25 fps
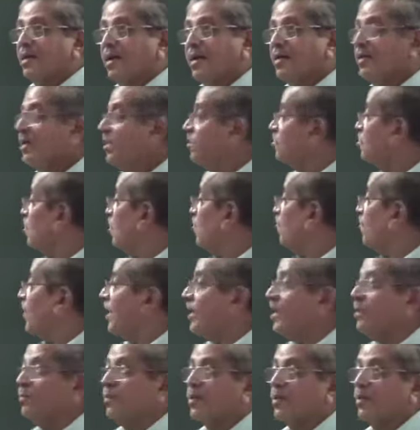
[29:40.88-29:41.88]
is of
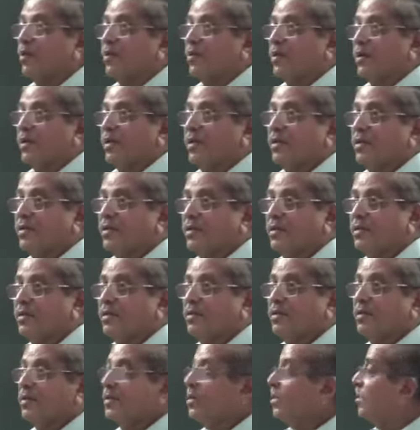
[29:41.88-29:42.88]
higher priority.
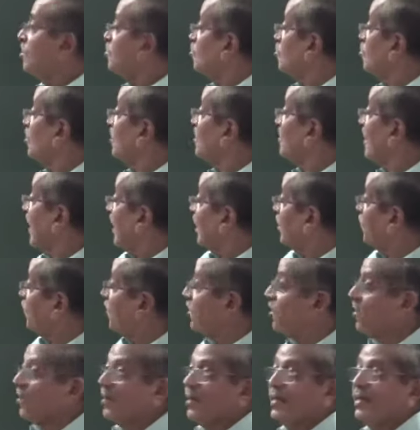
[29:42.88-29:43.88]
So this higher
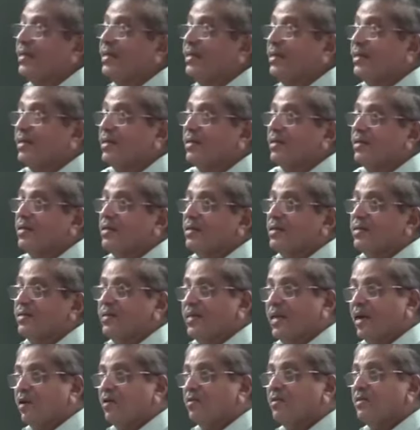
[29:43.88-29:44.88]
priority,
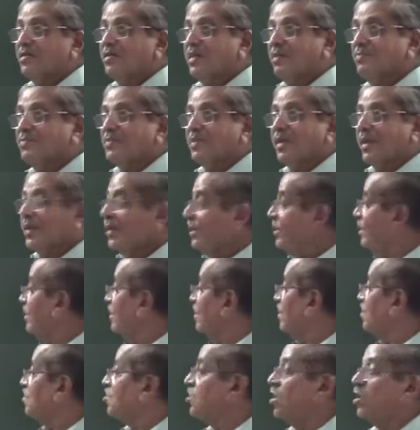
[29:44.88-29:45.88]
they are on the same side,
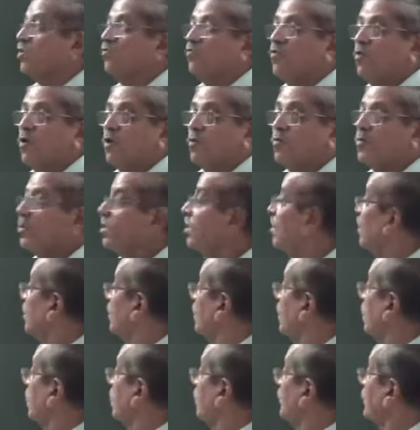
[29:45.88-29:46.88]
Z form.
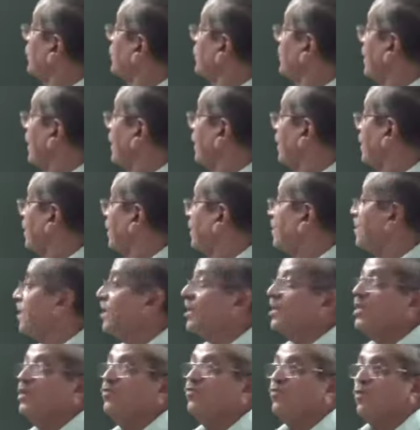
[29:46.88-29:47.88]
They are on opposite side, they
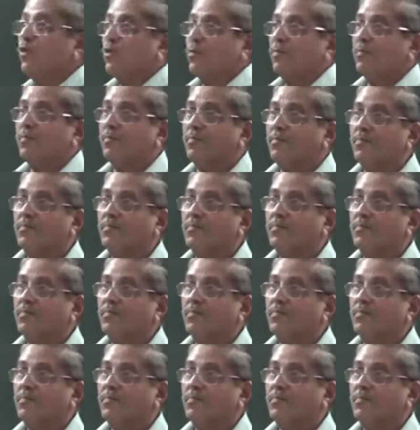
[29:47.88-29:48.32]
are E form.